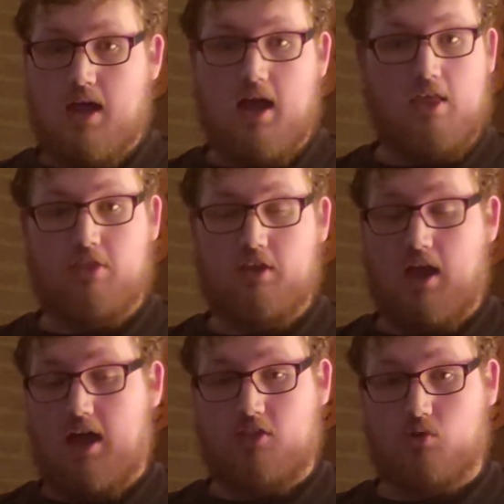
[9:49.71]
I think
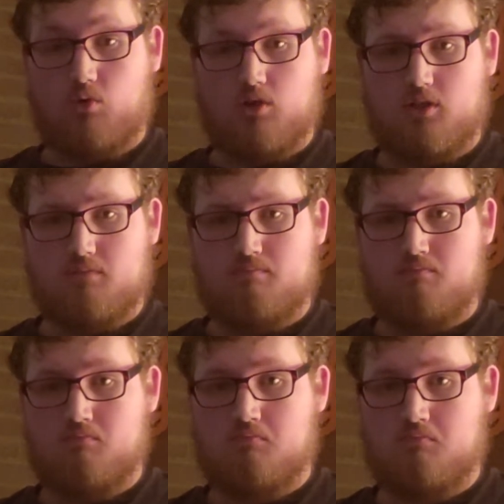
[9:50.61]
either or
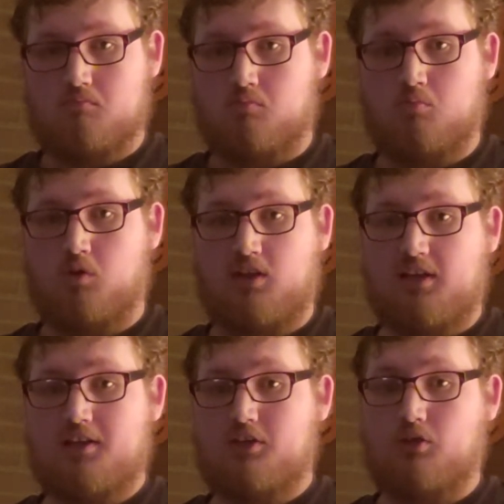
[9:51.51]
would
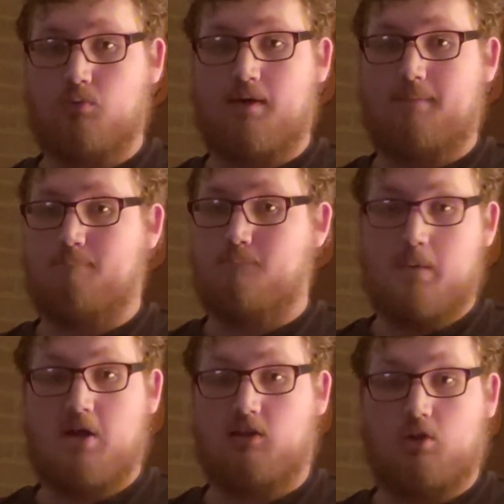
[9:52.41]
lead to a
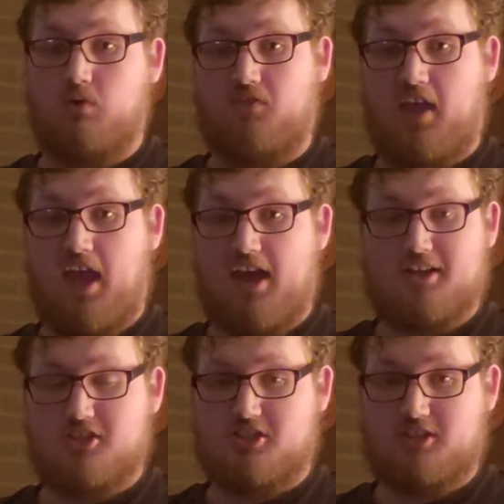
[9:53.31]
buttload of
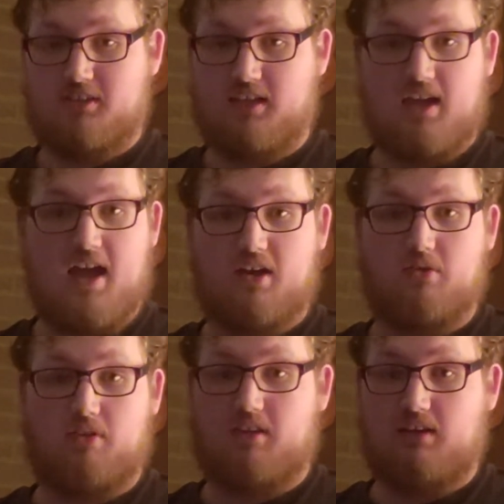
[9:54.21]
cash. Like, I
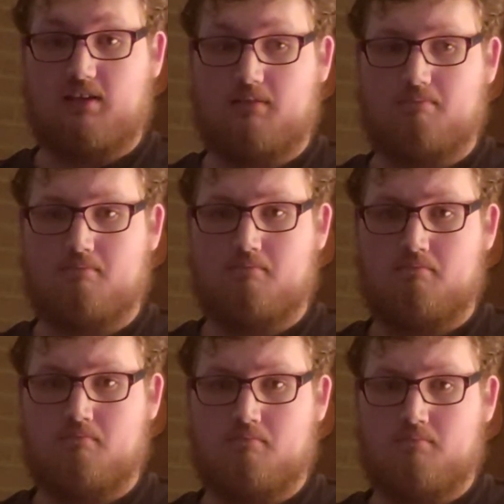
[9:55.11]
don't see
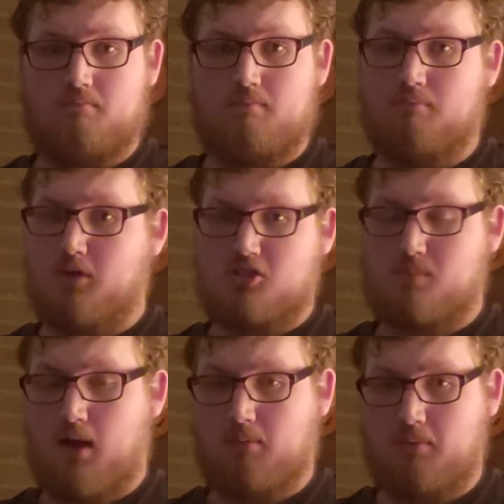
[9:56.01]
much
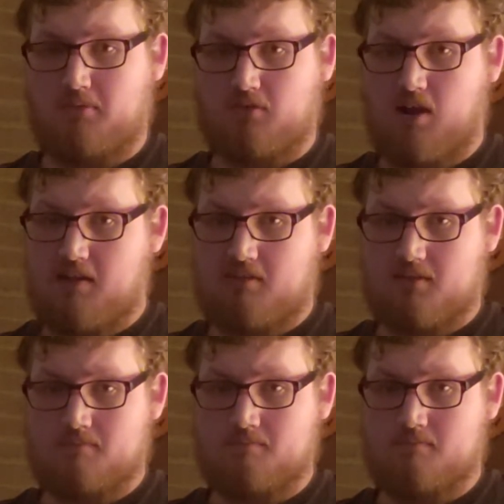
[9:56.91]
problems
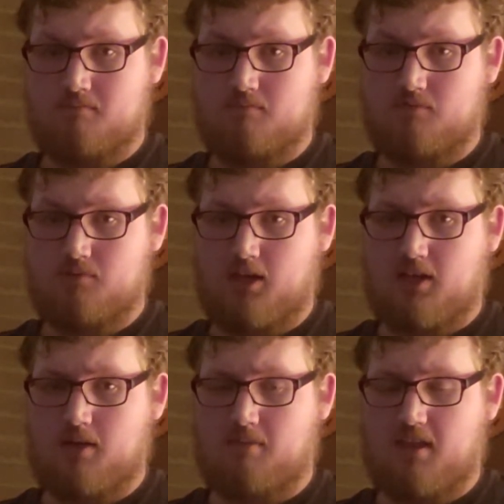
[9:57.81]
arising. when it
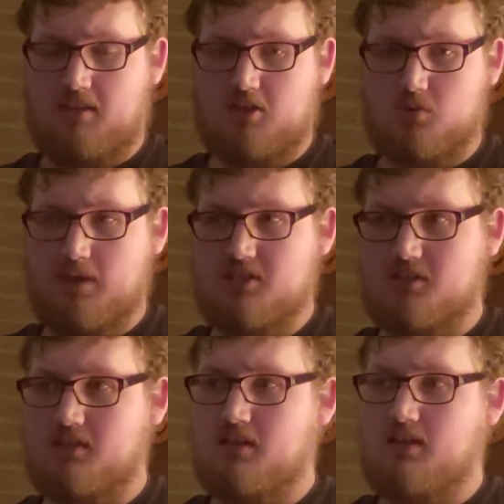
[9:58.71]
comes to that situation.